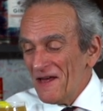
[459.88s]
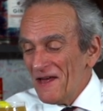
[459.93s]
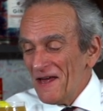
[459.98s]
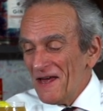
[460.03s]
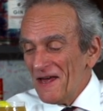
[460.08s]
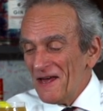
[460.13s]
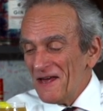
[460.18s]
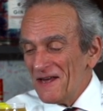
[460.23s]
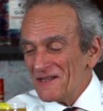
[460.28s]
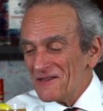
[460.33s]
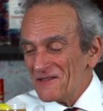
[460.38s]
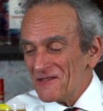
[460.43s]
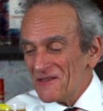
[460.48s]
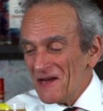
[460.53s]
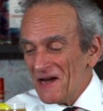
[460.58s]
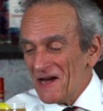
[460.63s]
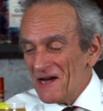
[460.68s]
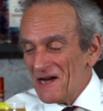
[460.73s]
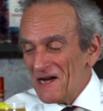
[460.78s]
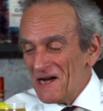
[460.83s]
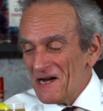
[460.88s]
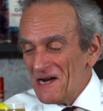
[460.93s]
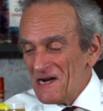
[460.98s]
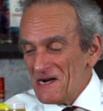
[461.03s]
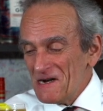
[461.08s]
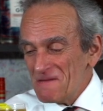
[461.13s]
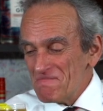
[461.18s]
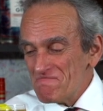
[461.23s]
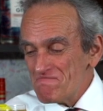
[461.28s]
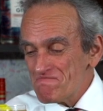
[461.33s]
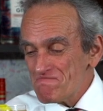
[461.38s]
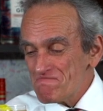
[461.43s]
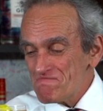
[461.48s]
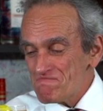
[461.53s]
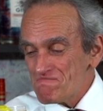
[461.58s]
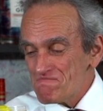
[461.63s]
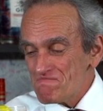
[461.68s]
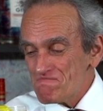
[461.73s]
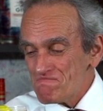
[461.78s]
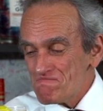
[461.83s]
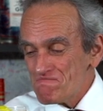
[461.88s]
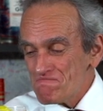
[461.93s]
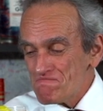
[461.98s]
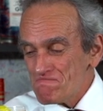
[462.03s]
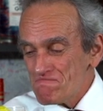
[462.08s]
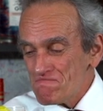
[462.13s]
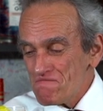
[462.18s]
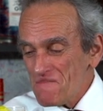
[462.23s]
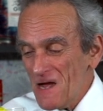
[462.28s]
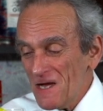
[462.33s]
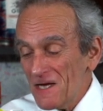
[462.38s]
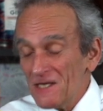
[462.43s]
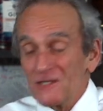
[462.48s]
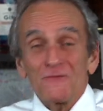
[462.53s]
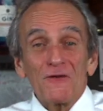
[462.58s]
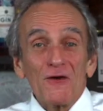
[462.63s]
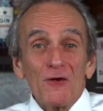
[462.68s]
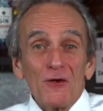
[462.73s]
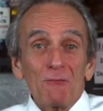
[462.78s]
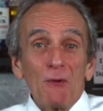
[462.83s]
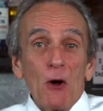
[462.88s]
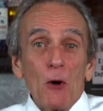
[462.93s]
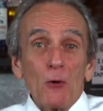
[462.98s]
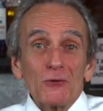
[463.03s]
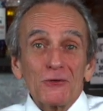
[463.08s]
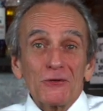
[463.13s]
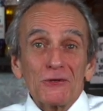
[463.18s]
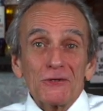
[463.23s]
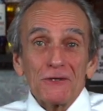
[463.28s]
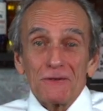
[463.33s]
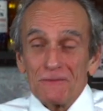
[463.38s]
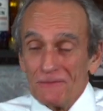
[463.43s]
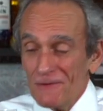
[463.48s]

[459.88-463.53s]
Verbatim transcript: and um, it's very potent.